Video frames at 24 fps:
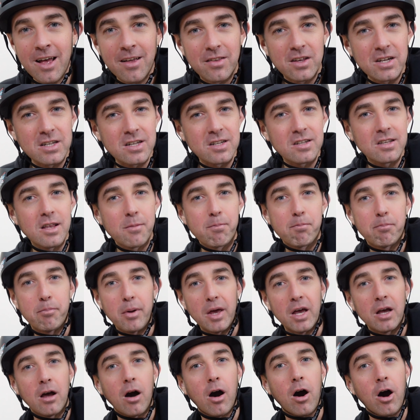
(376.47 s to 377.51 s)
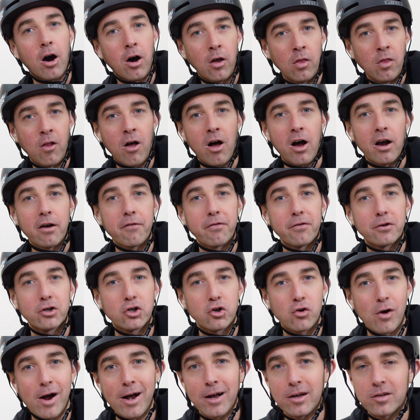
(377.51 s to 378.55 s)
This is the big unlock for
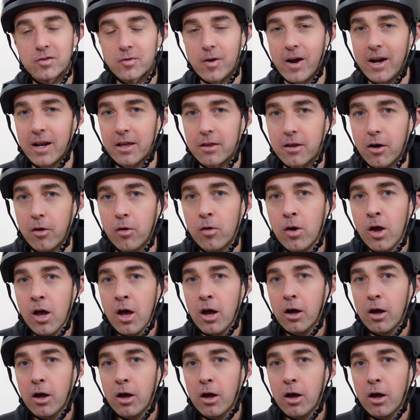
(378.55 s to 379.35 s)
trials riding though.